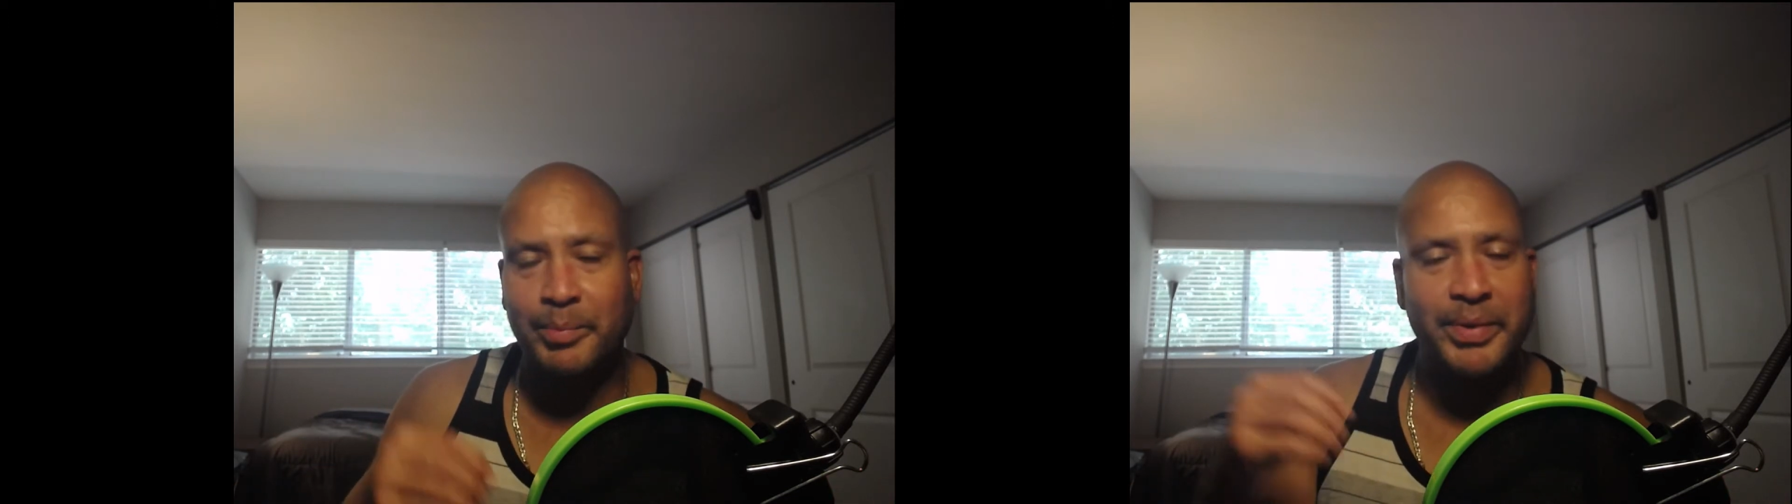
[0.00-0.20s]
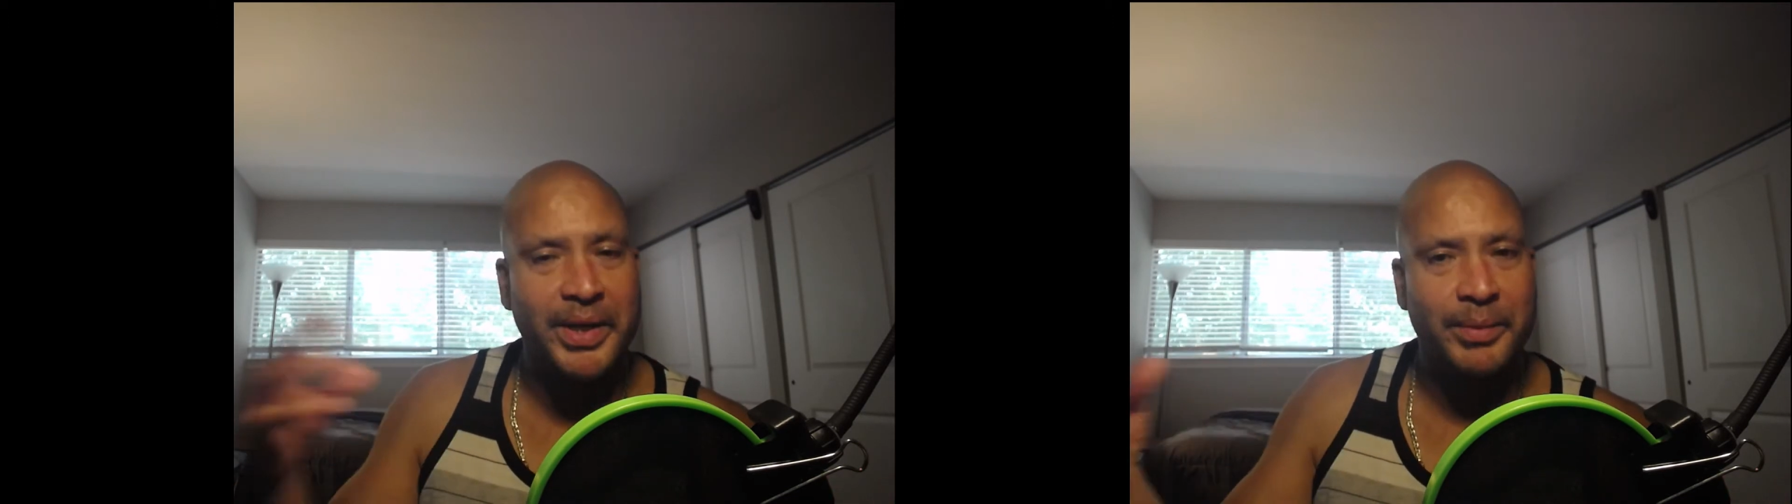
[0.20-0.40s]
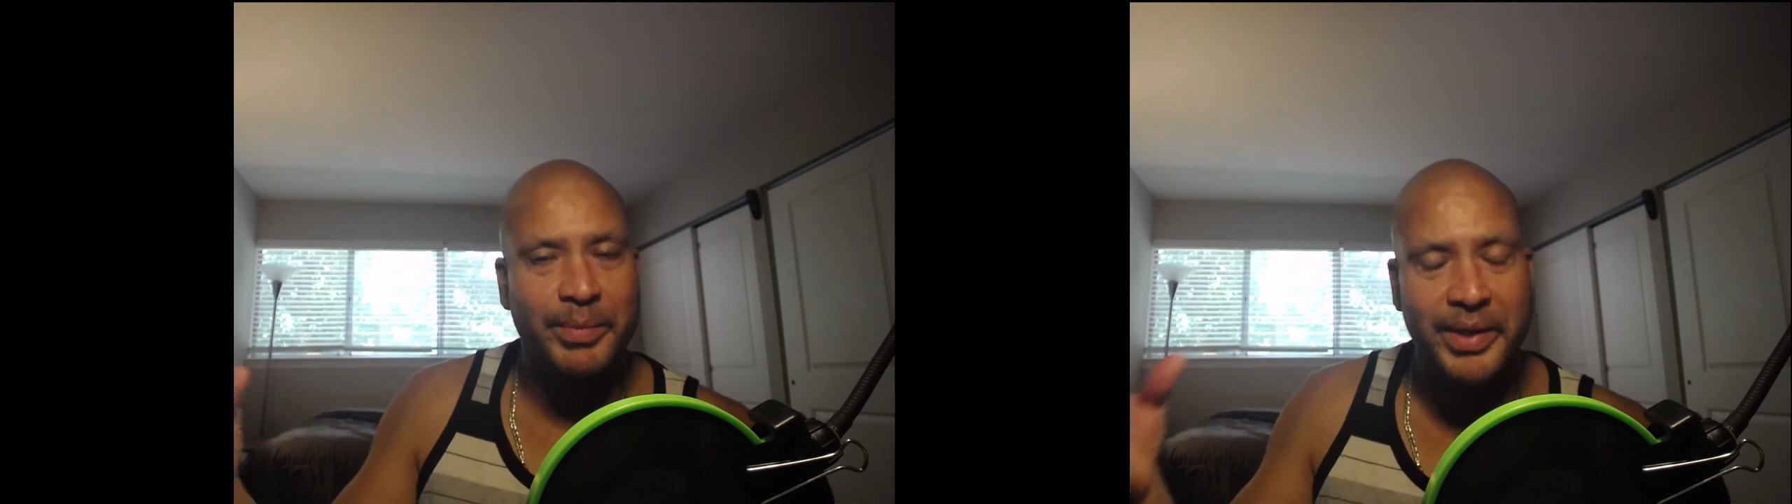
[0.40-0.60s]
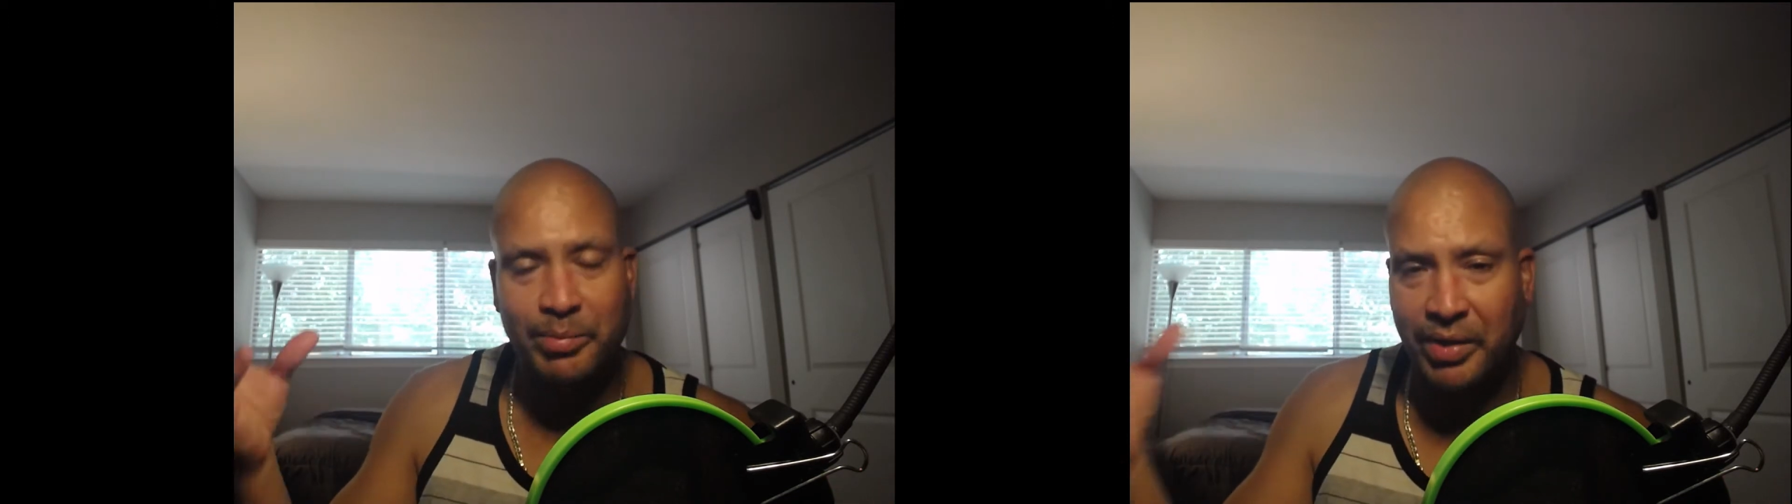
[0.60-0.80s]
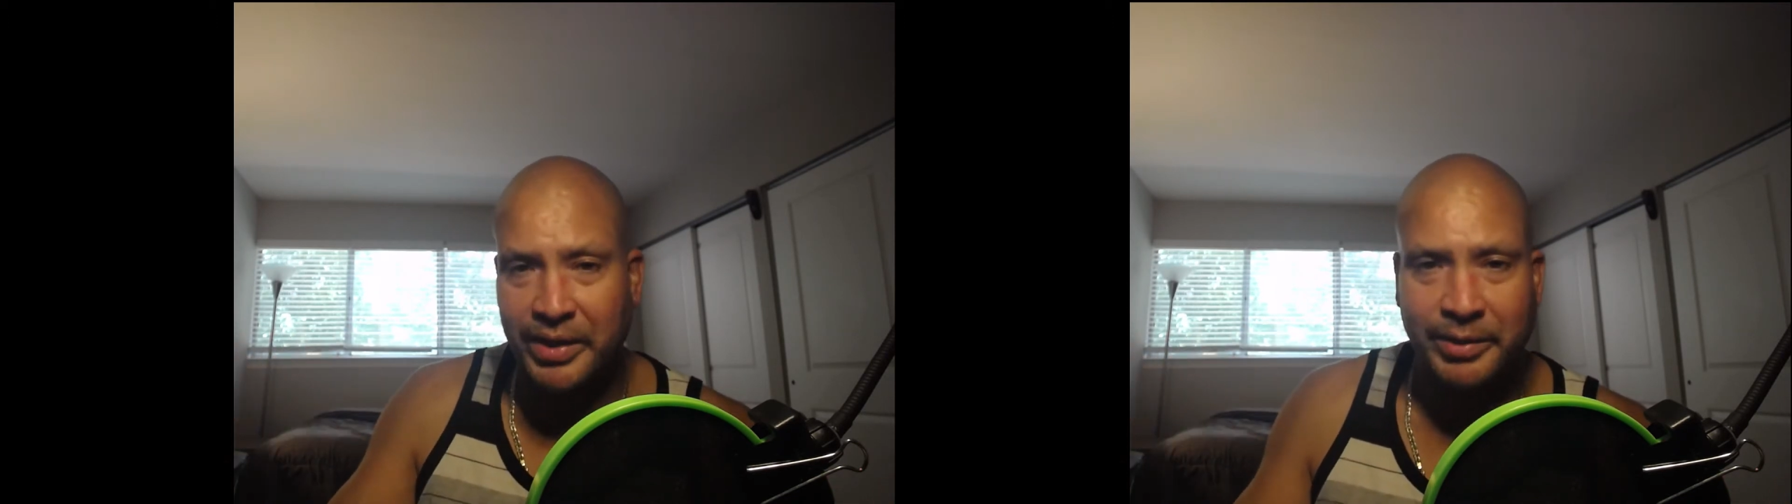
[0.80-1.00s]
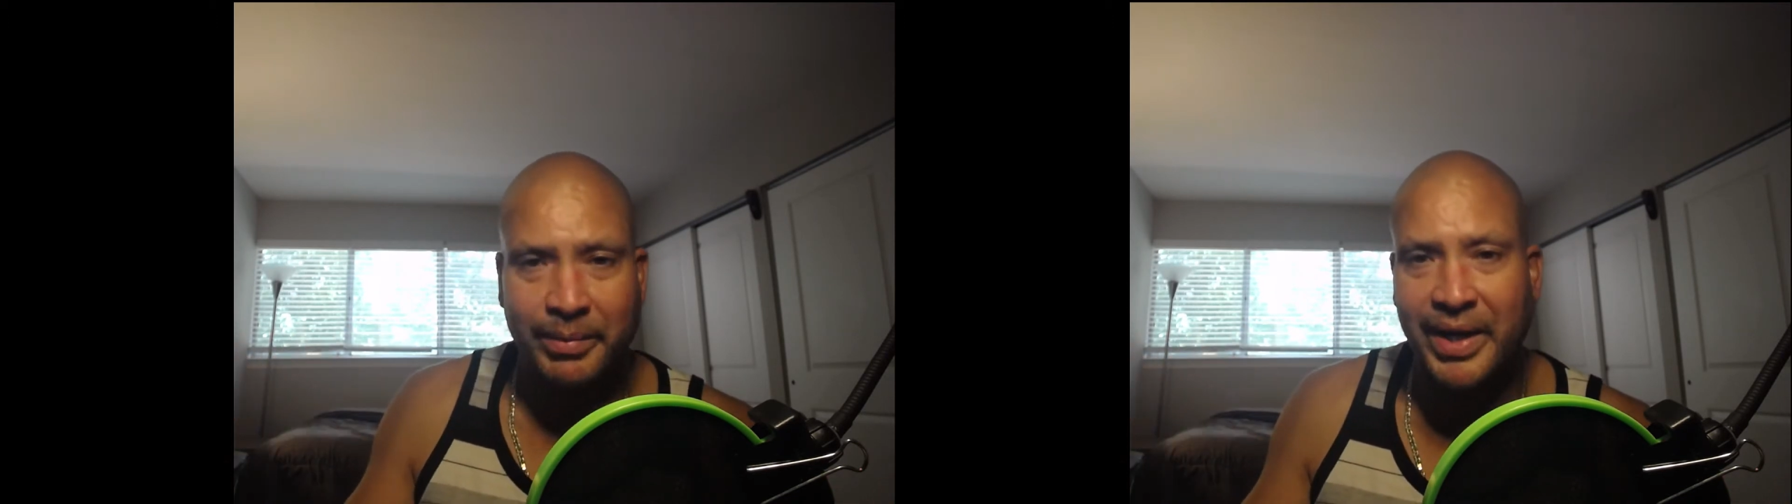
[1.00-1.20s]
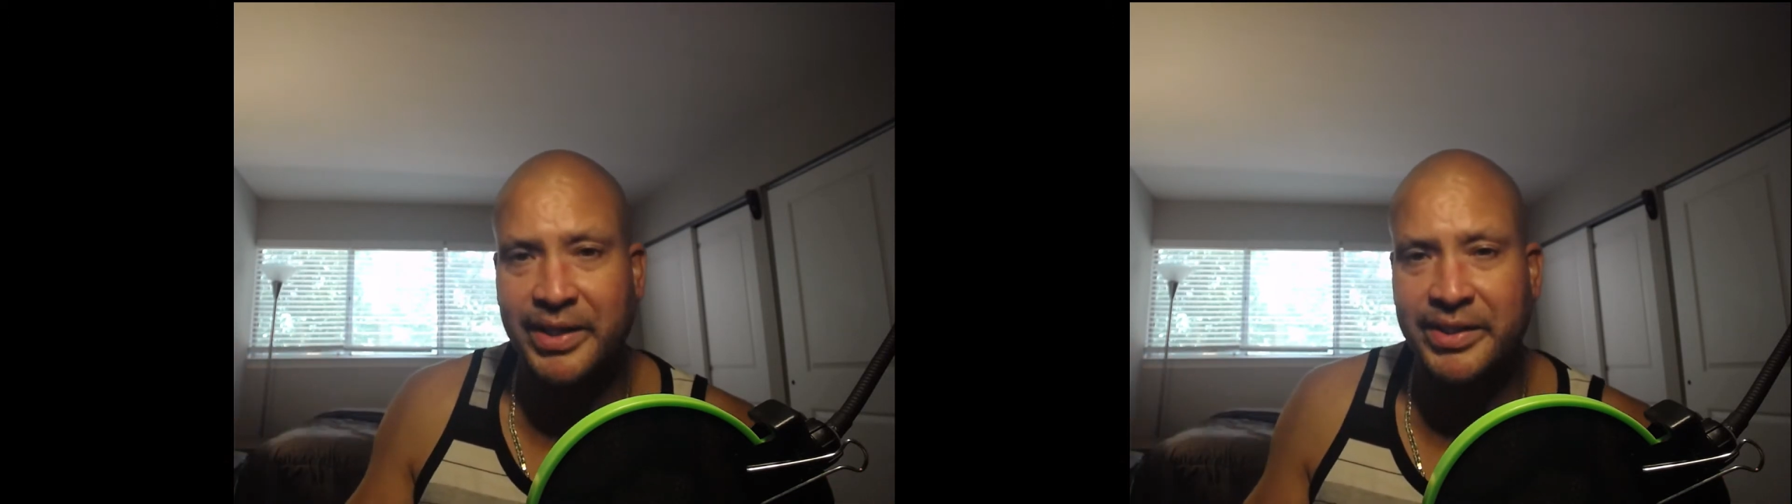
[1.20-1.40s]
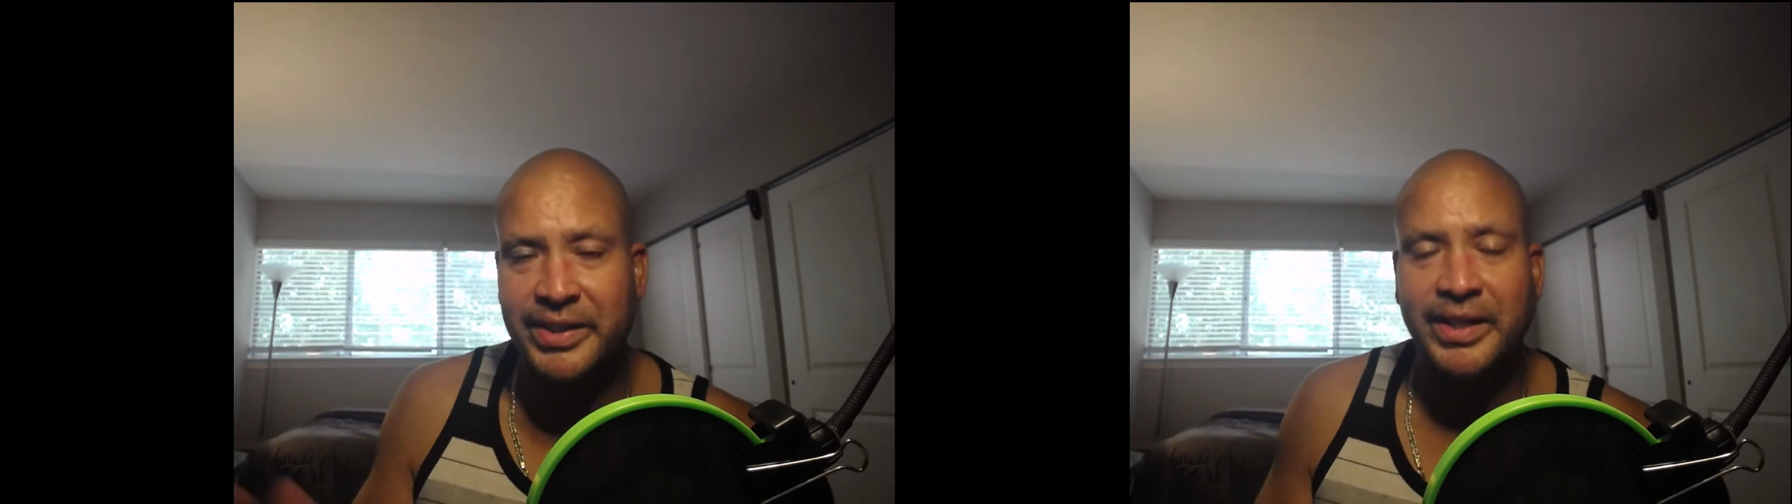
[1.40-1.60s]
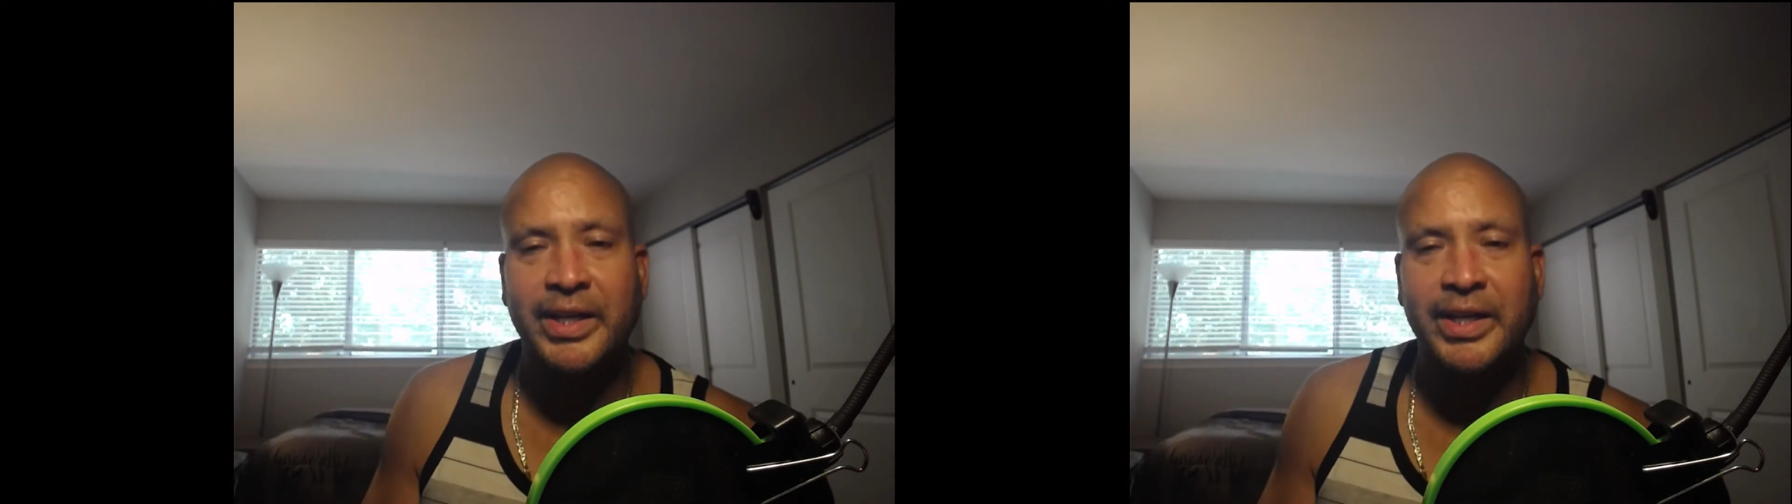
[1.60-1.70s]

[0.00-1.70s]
PMP, project management,